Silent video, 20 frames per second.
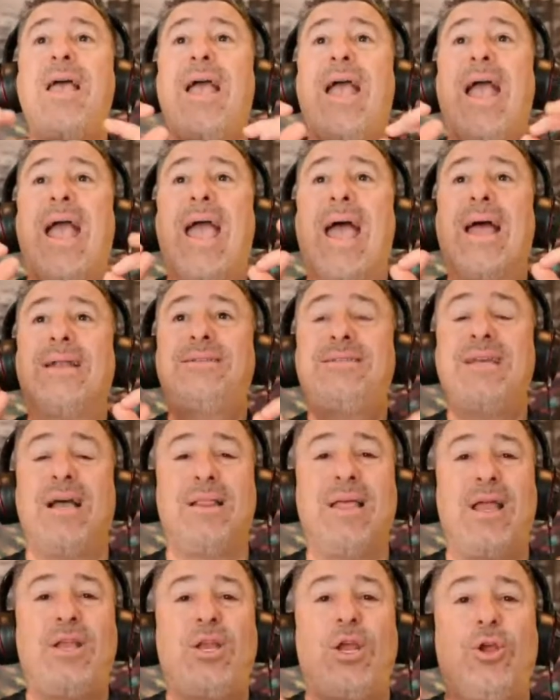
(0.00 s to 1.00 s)
And
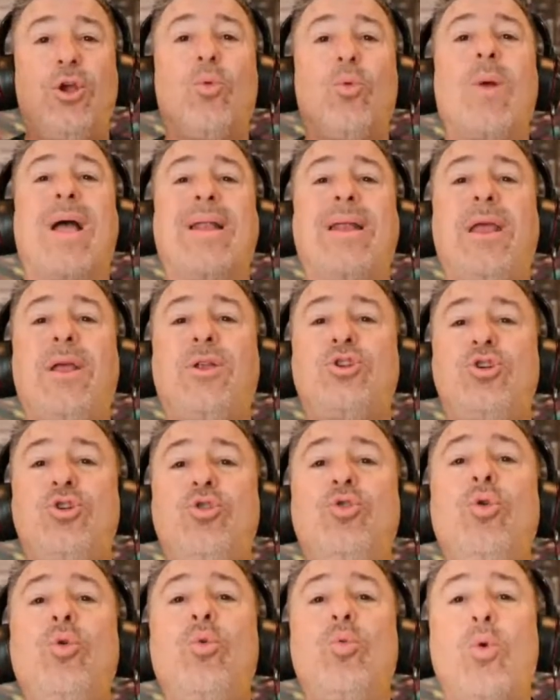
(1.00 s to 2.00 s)
Dylan, you're ready to
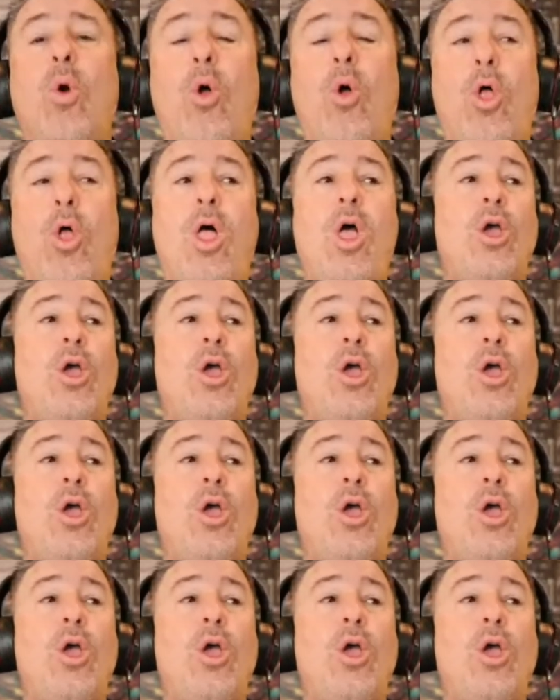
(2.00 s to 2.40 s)
roll.